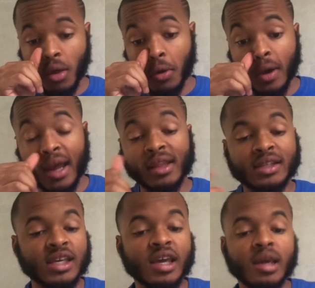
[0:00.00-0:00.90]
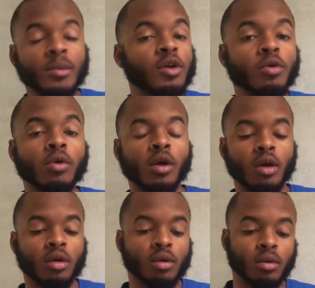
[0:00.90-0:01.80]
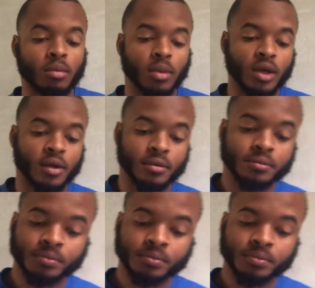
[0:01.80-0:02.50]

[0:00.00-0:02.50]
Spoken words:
You got the team to do it. But,